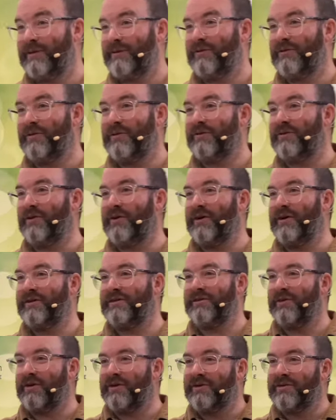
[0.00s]
it's not, it's
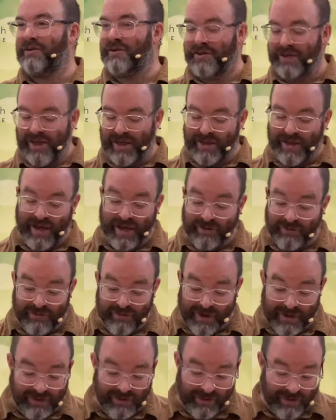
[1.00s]
not, it's not saying that. It's,
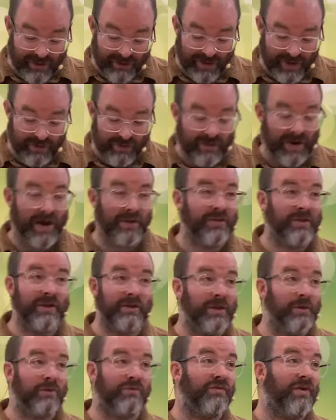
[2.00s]
it's, it's saying rather,
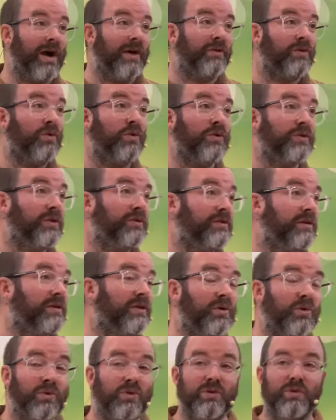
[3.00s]
they would rather hold on to the
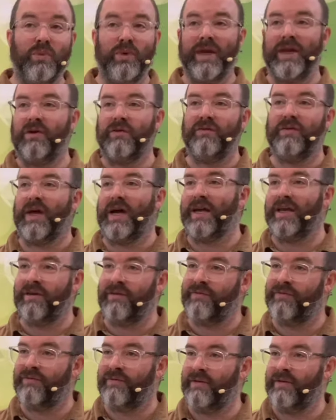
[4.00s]
old way of life